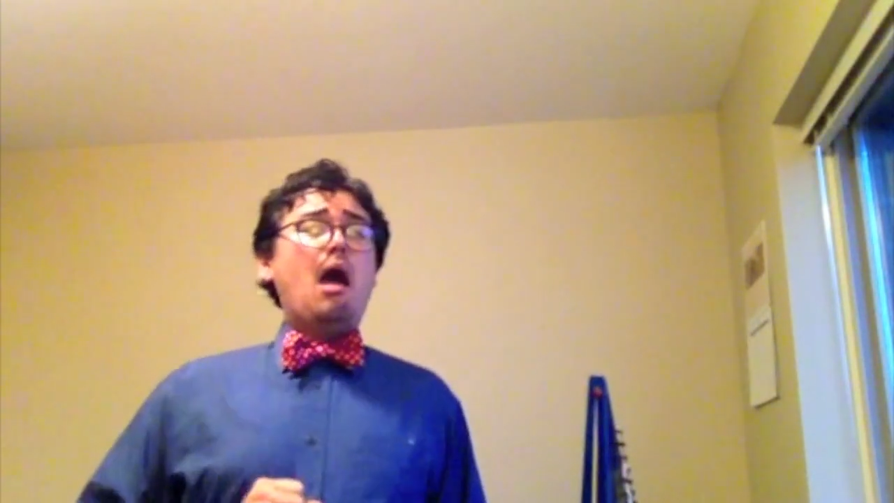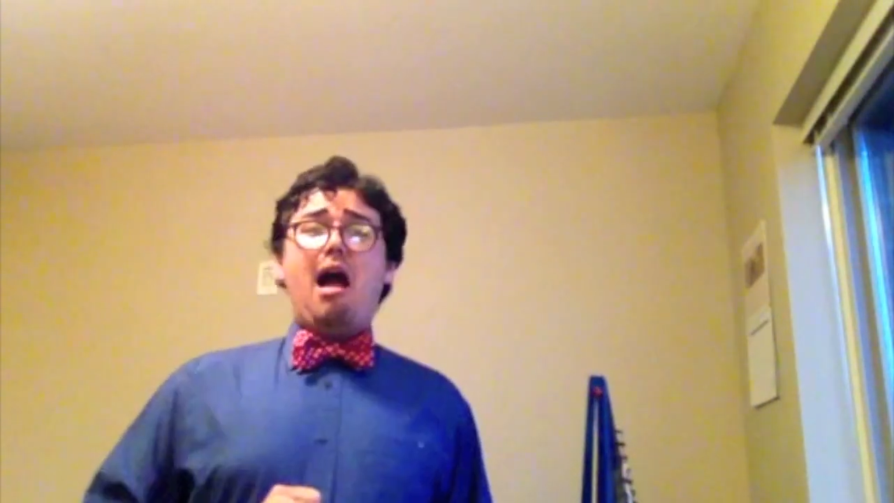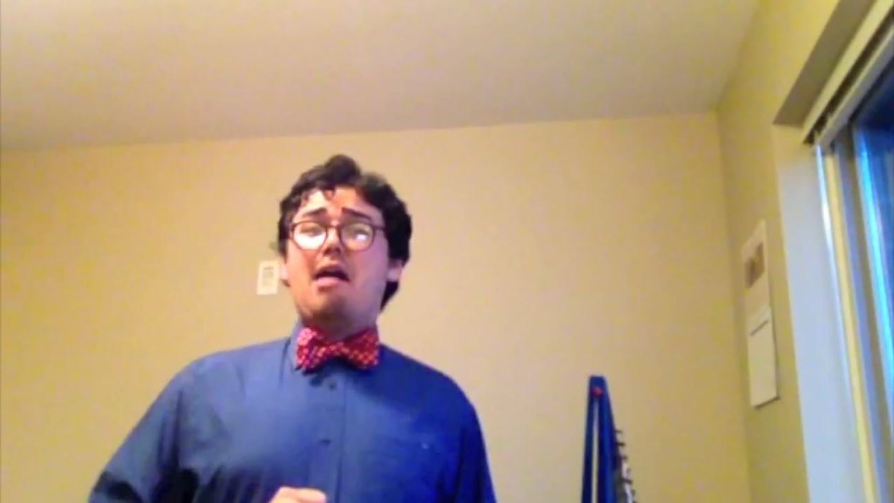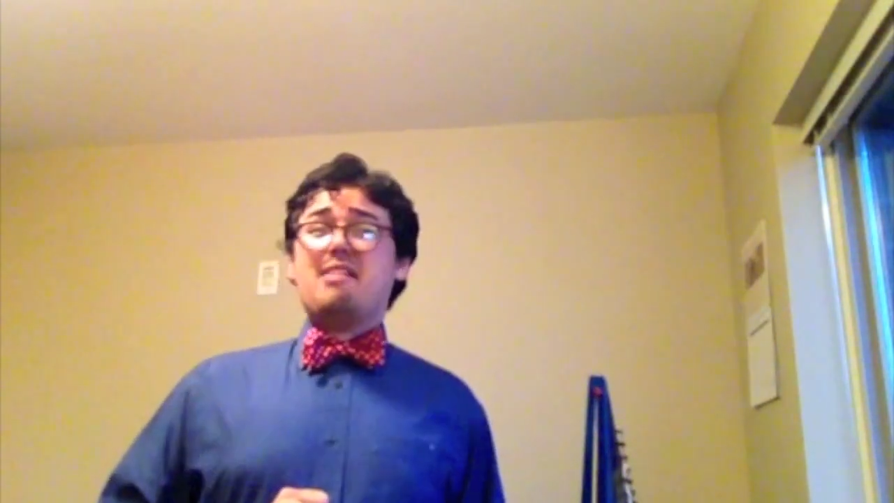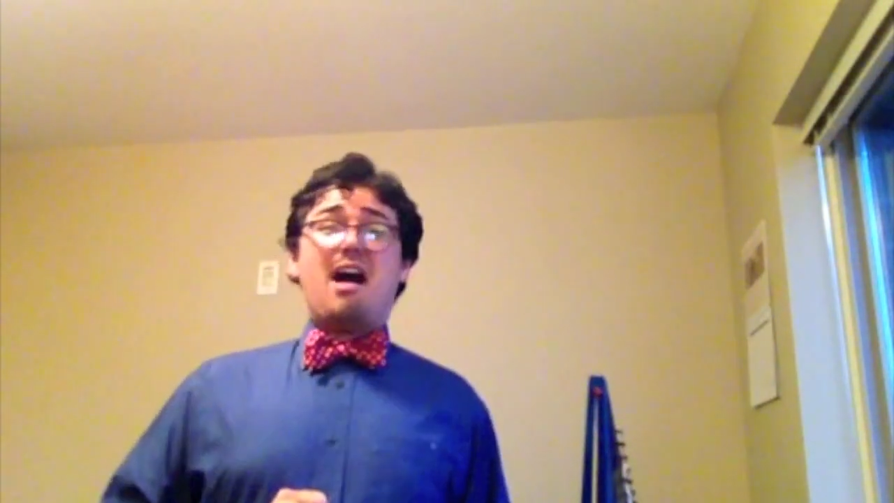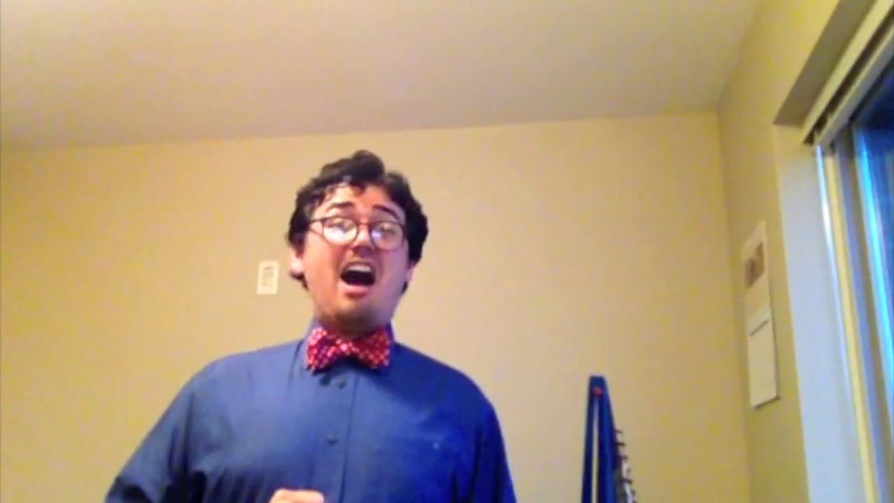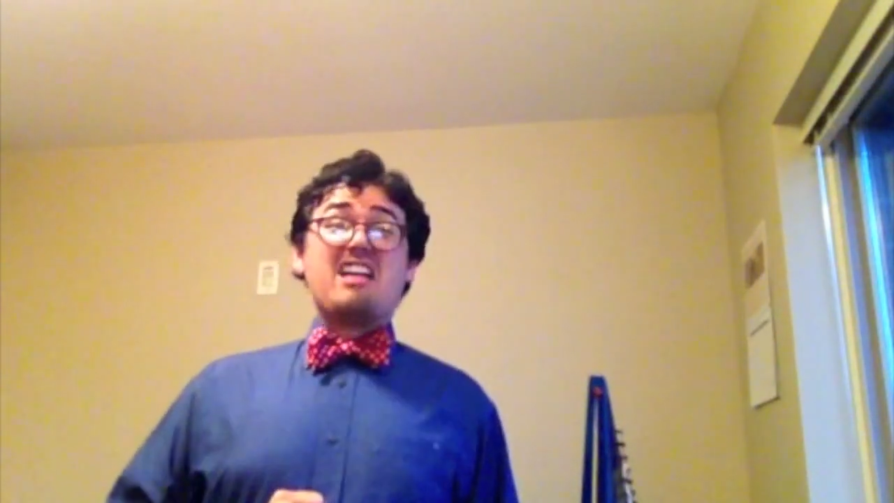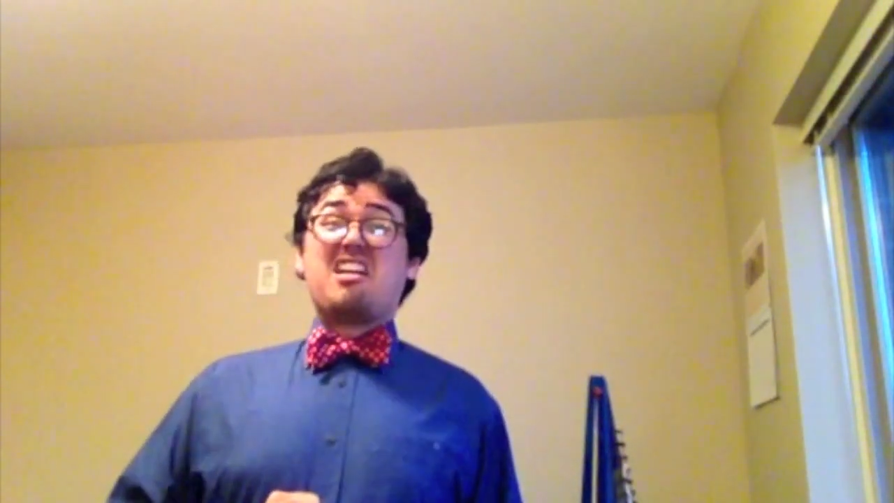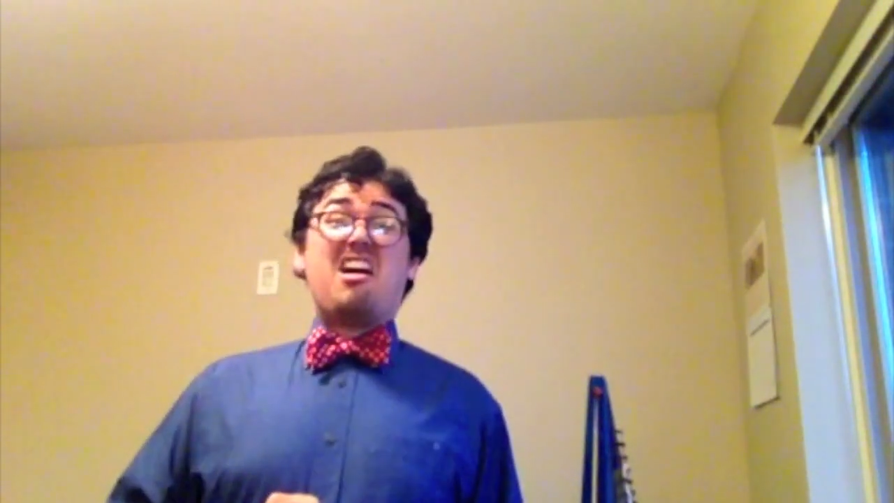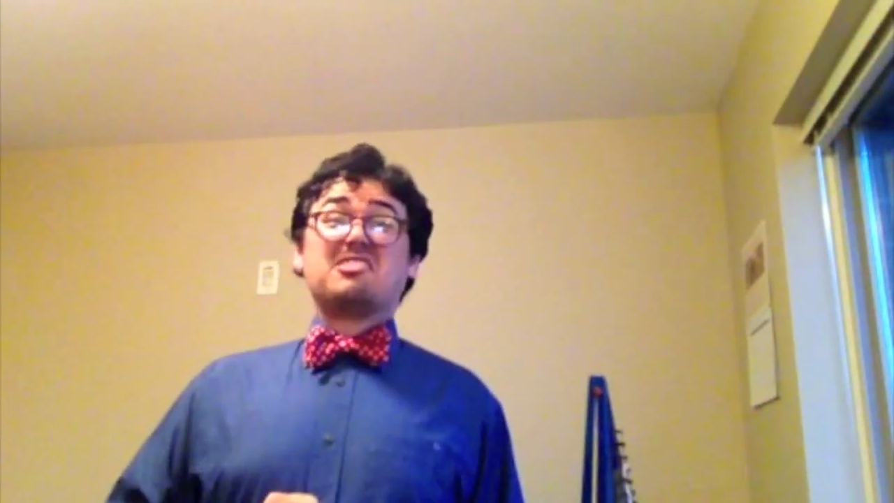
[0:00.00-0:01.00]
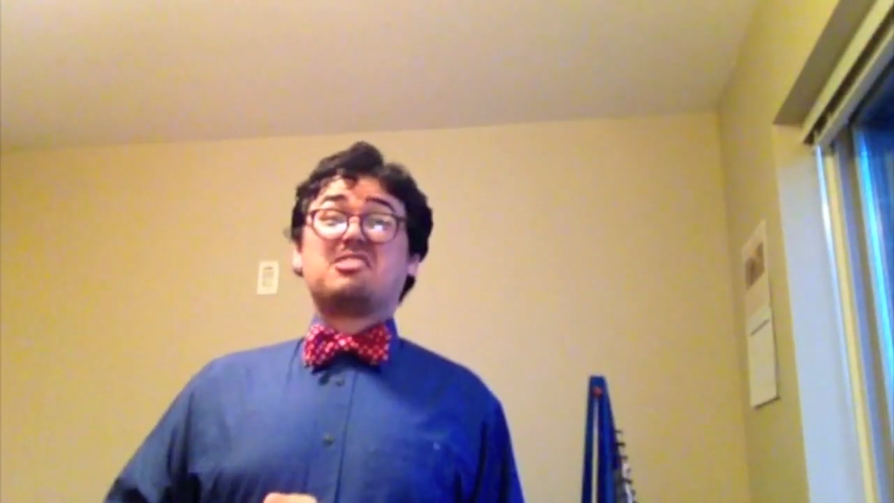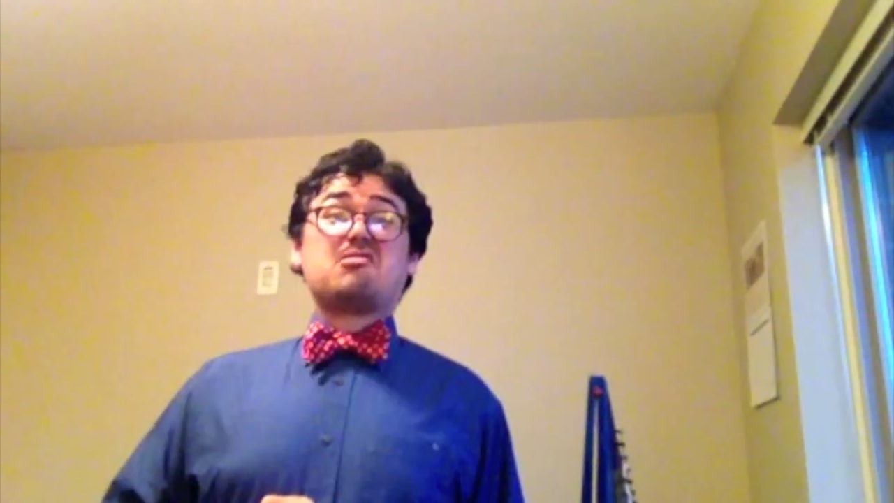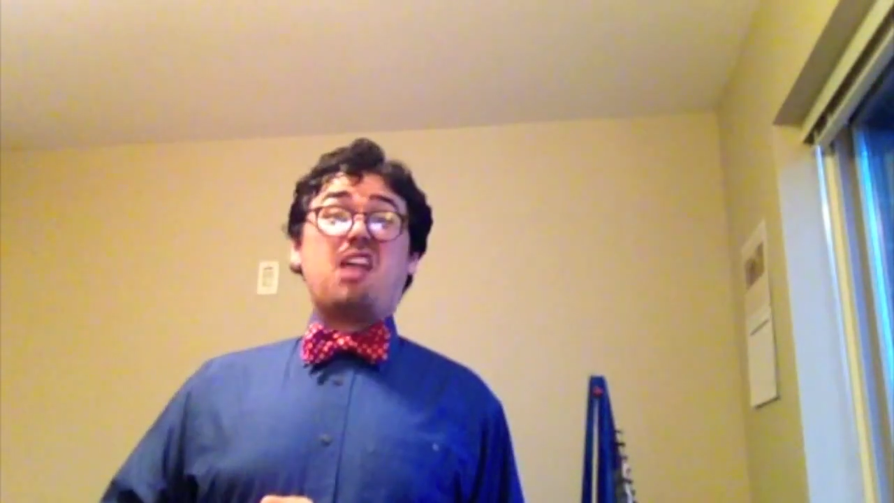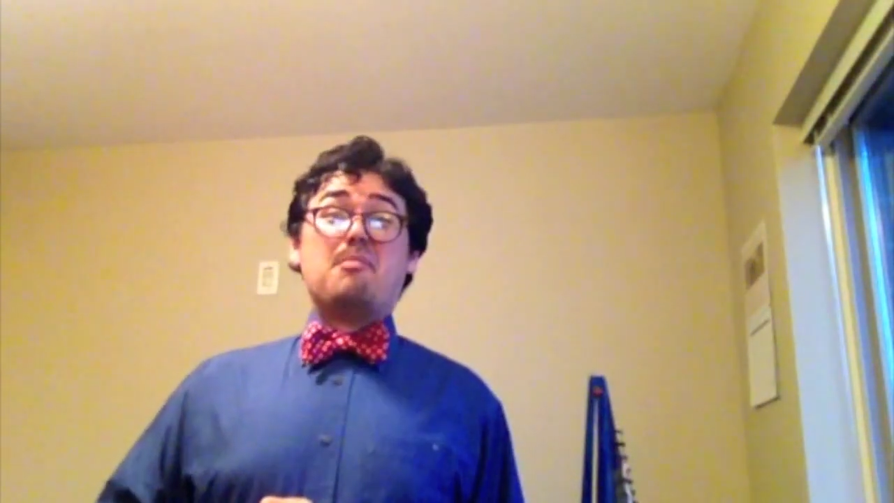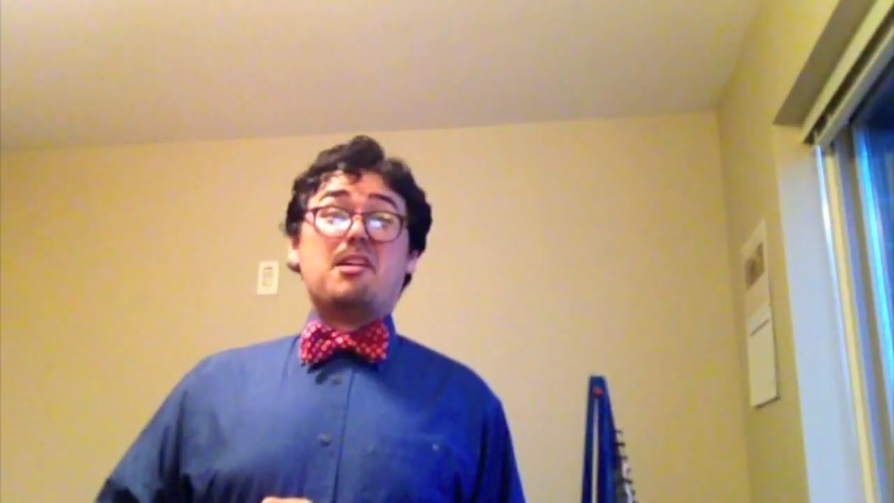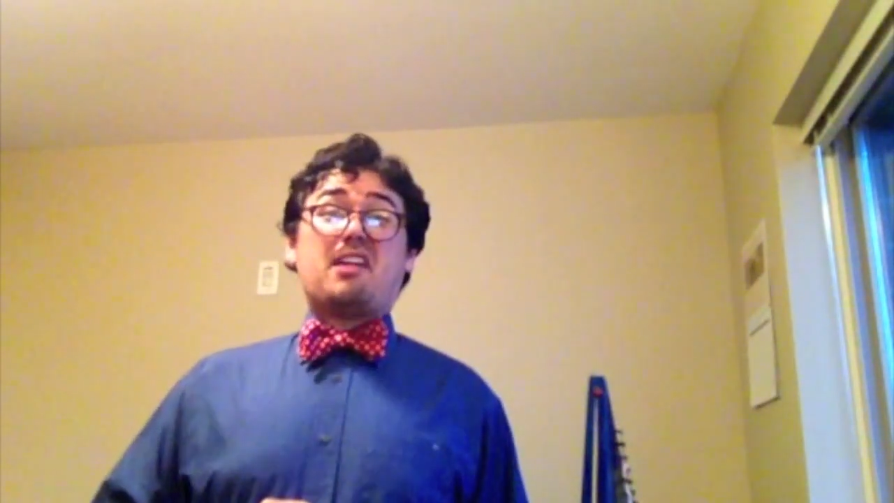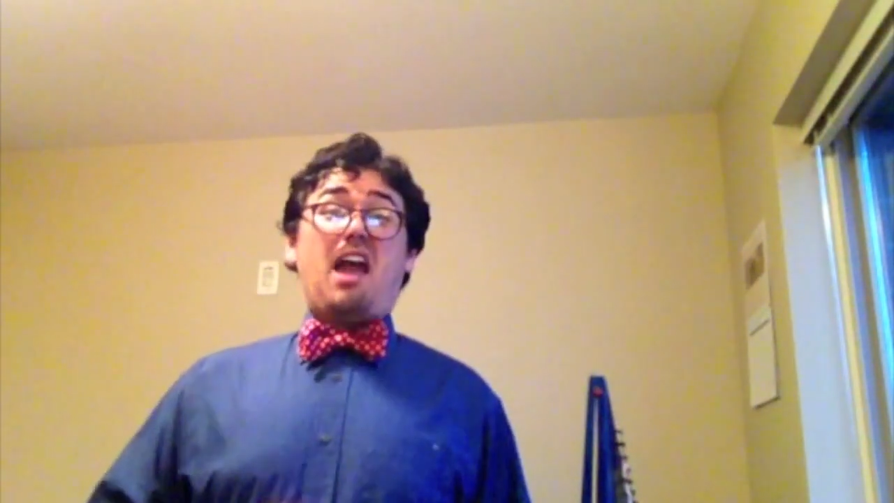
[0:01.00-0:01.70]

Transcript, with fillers: and I can't stomach